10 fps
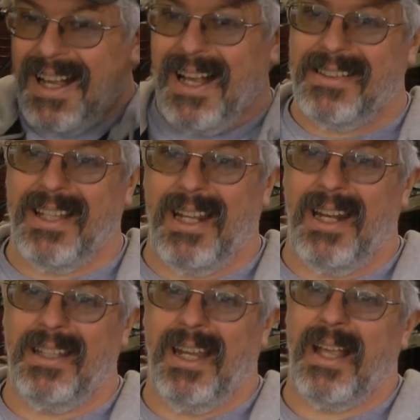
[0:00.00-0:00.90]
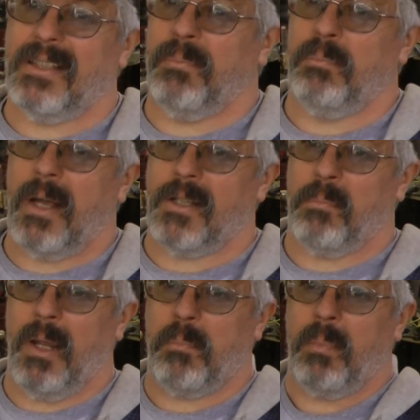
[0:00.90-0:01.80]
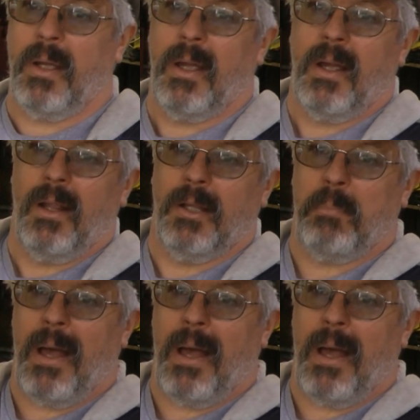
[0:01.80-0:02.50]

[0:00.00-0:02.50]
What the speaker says: I say it again. That's a big. The